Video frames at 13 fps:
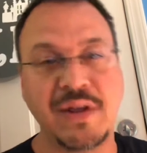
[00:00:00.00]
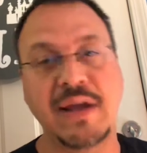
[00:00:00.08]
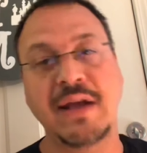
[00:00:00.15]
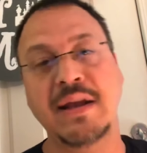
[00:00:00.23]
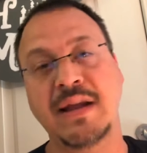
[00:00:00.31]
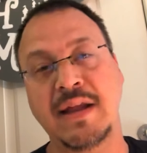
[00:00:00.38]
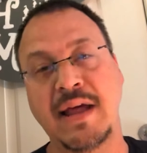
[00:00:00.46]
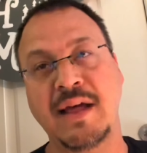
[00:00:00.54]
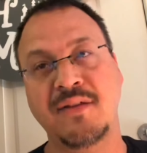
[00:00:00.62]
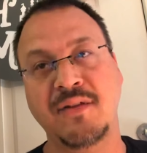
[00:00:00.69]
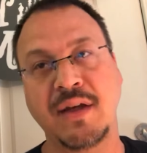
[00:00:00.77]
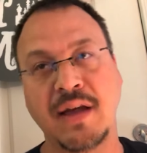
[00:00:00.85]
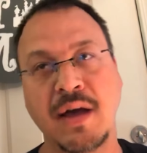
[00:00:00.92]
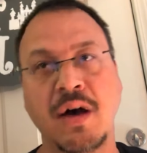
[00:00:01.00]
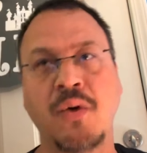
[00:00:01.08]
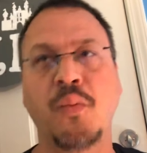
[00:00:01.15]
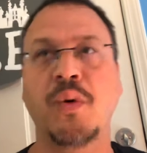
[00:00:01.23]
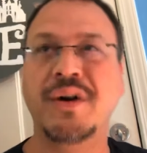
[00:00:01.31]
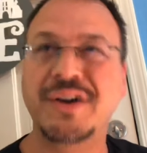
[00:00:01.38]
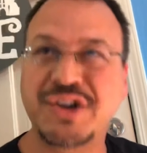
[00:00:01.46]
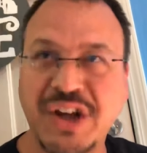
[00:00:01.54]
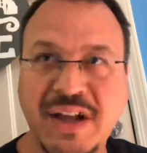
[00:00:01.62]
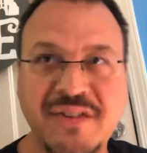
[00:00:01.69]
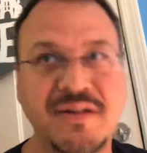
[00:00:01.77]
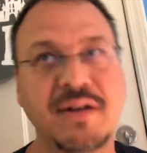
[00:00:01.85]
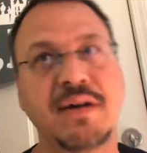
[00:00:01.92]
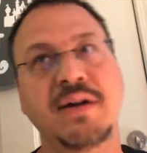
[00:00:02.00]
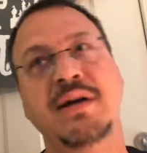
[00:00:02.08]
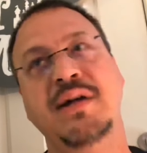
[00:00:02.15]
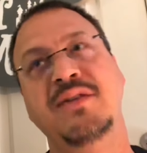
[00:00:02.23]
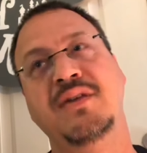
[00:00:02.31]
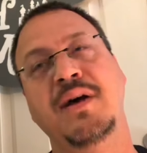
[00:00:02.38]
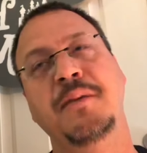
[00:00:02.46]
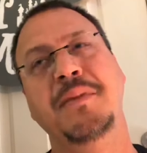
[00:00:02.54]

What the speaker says: and it has like water chestnuts,